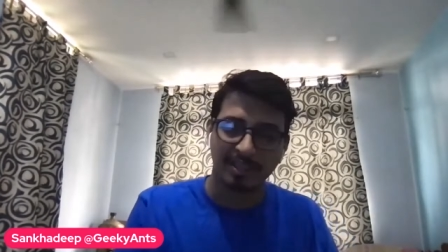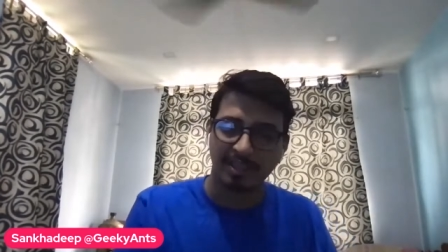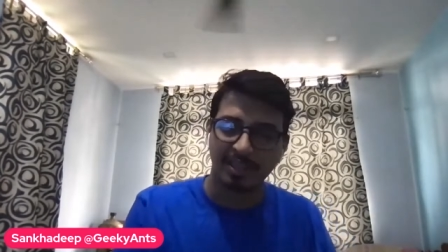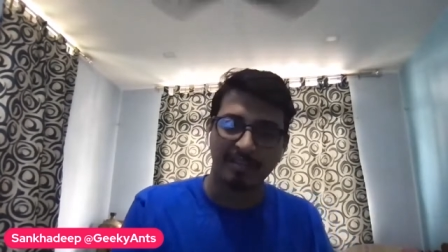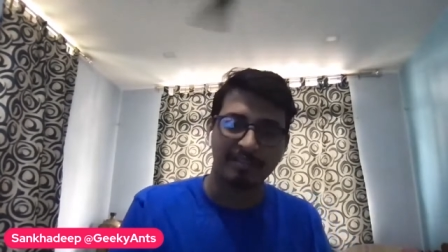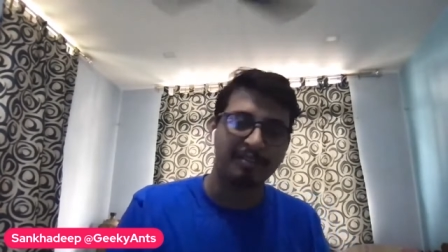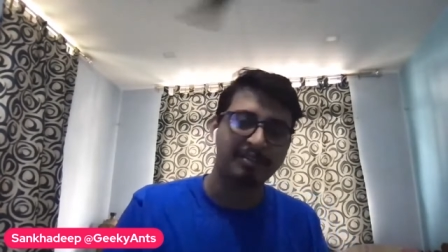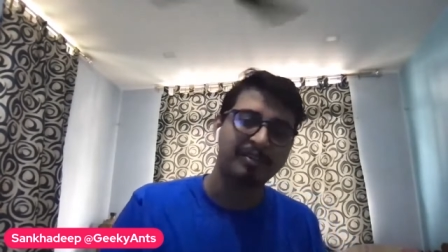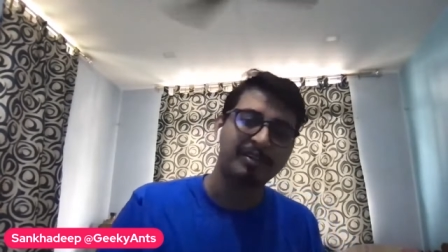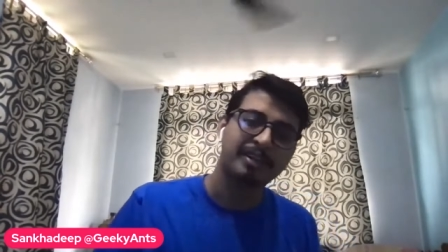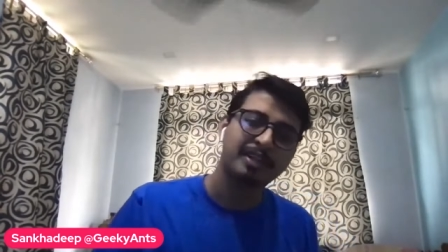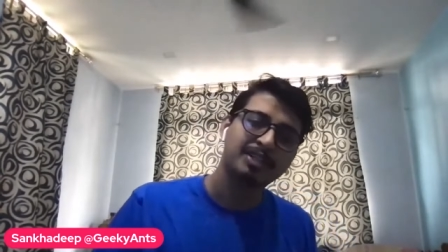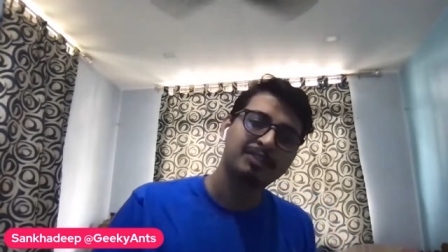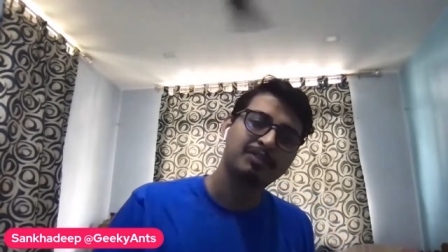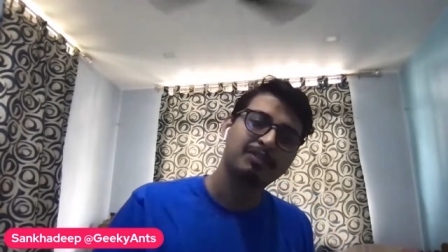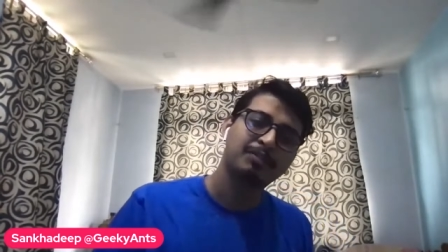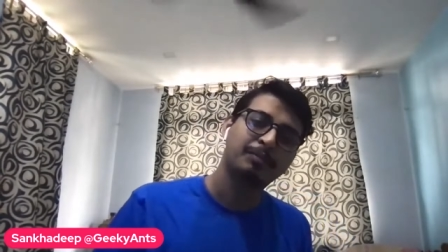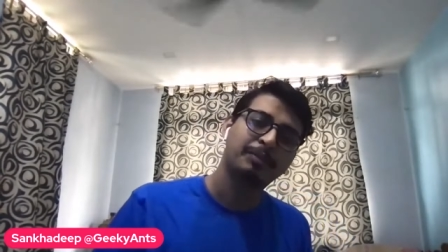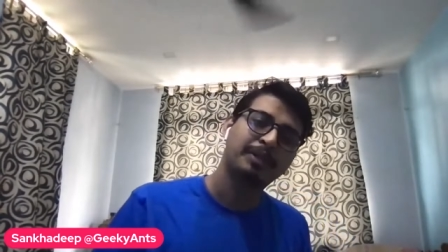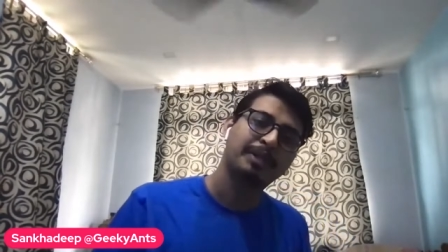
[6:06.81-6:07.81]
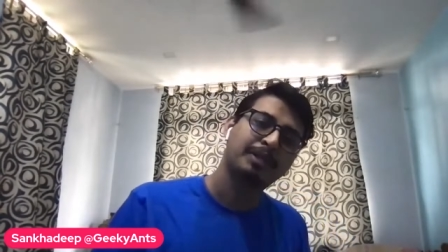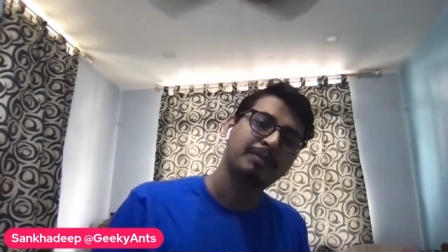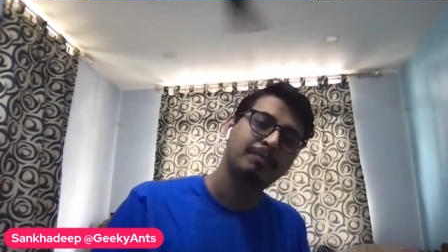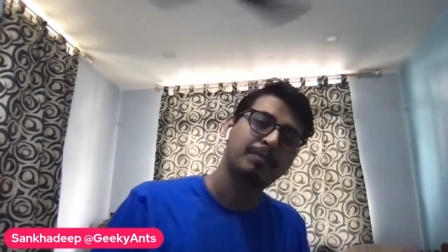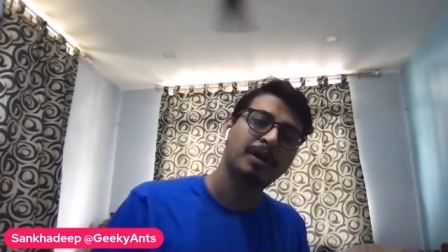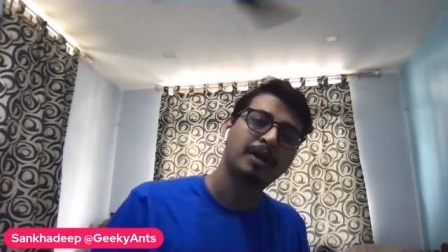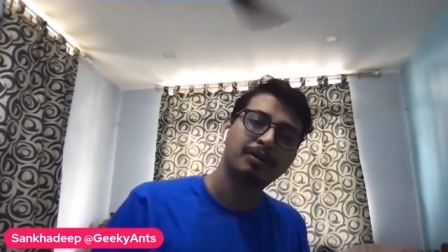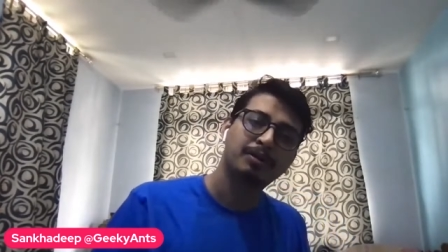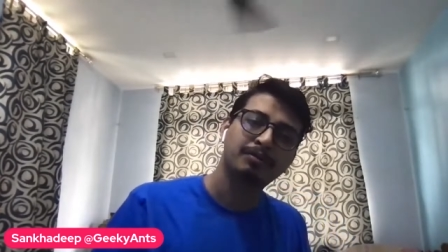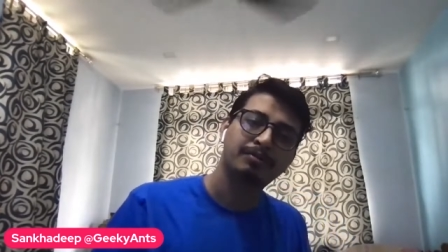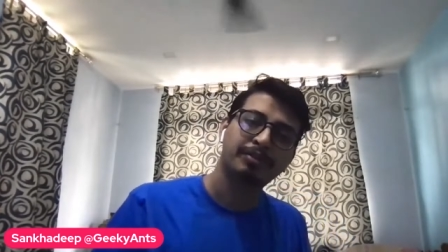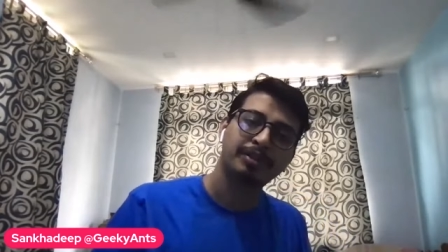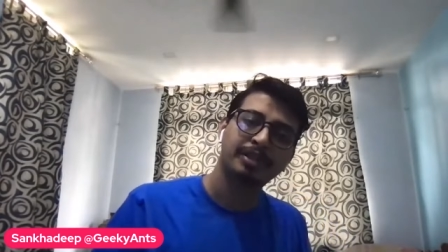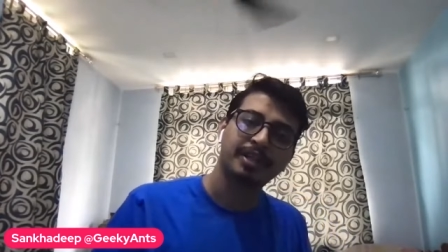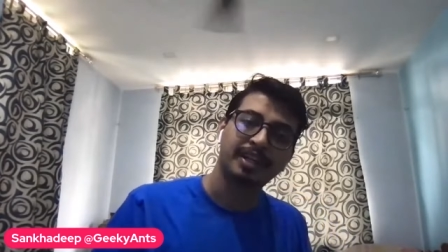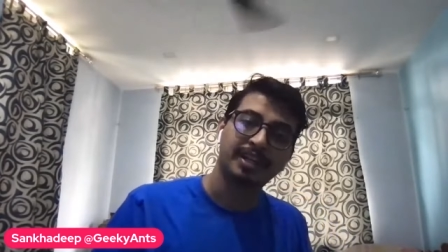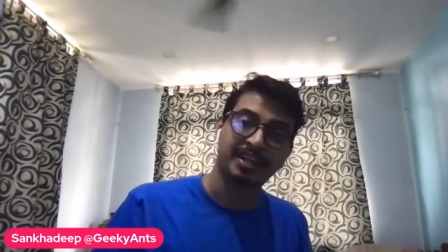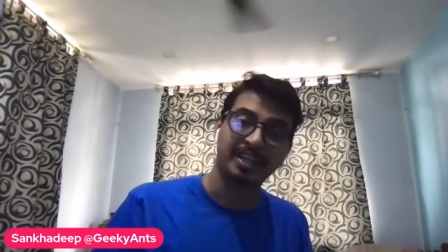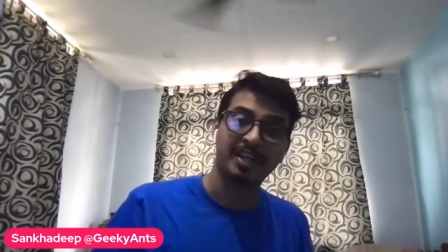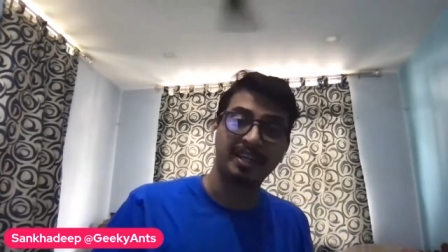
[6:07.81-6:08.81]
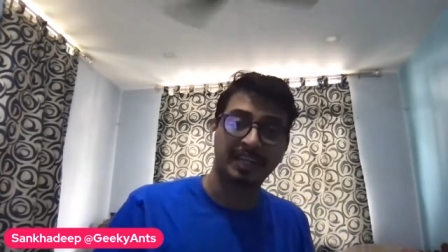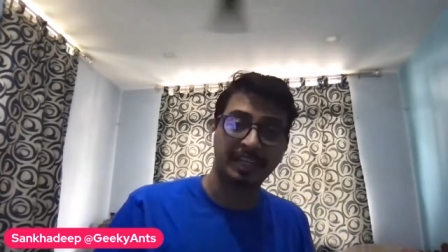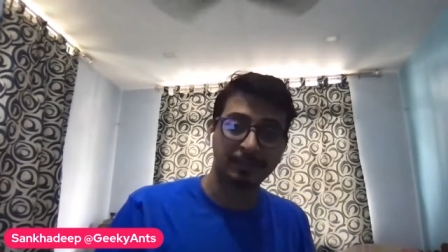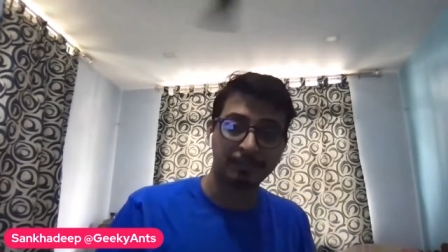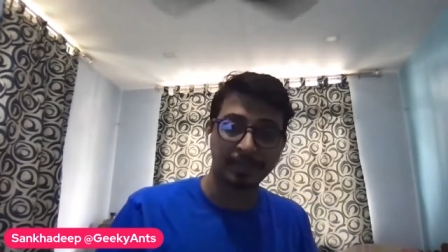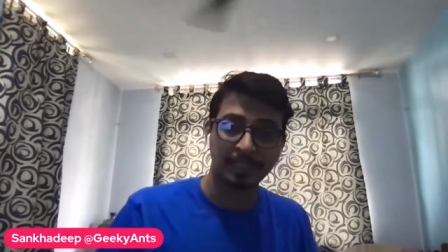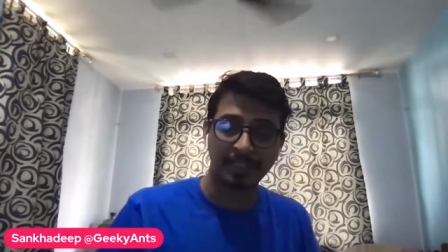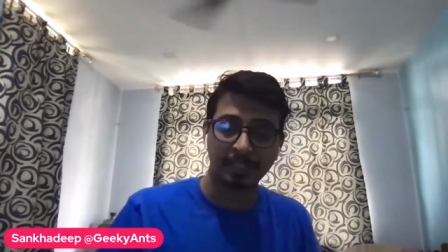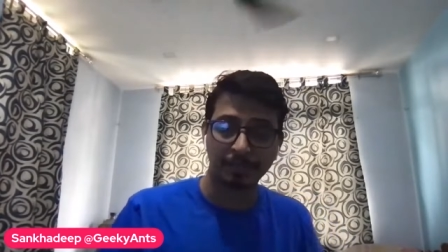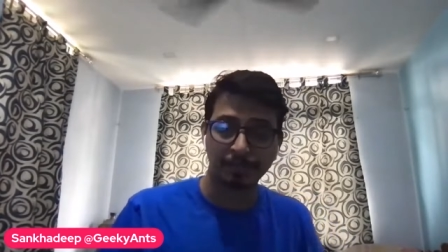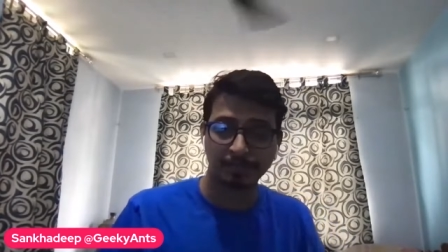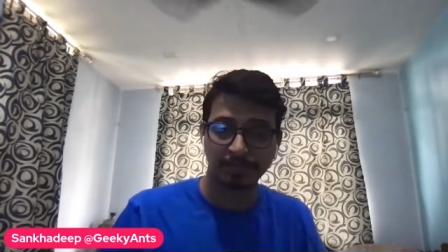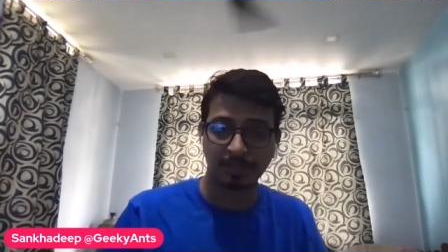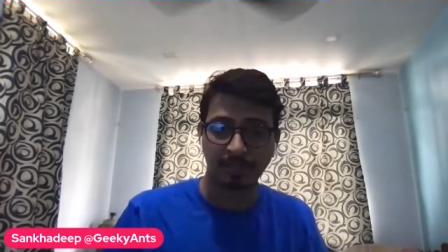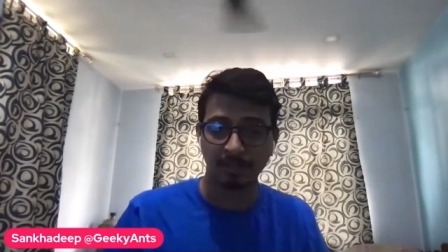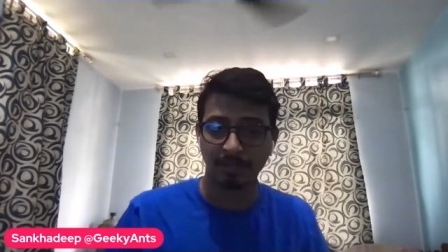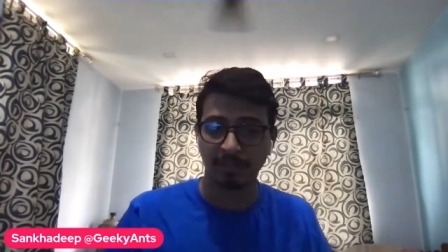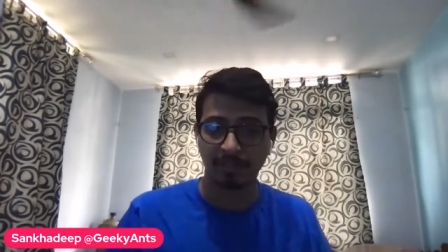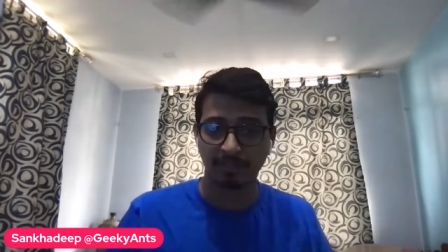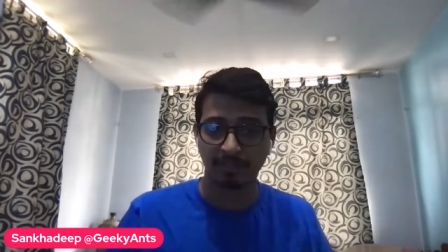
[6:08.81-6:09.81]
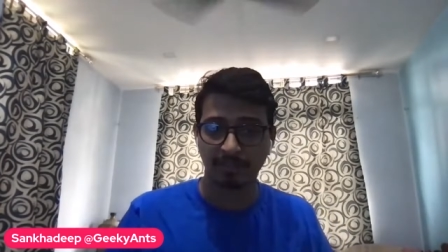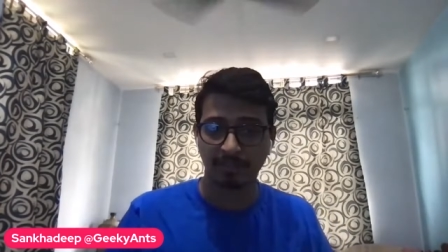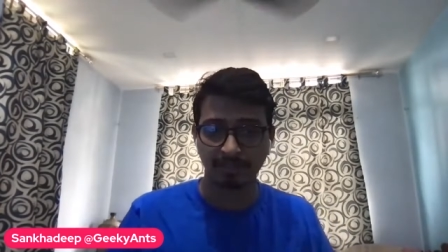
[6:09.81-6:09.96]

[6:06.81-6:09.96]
everyone else for being a part of it, attending meetups now that